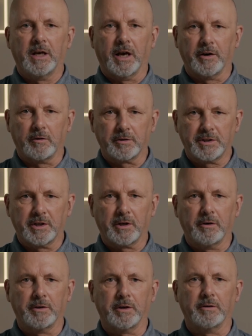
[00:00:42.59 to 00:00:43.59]
and
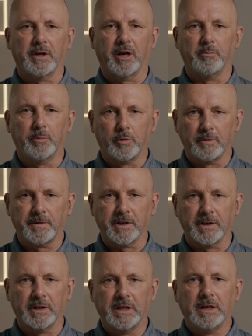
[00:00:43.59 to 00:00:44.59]
oxycodone and
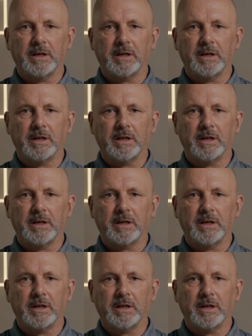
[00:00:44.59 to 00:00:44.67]
morphine,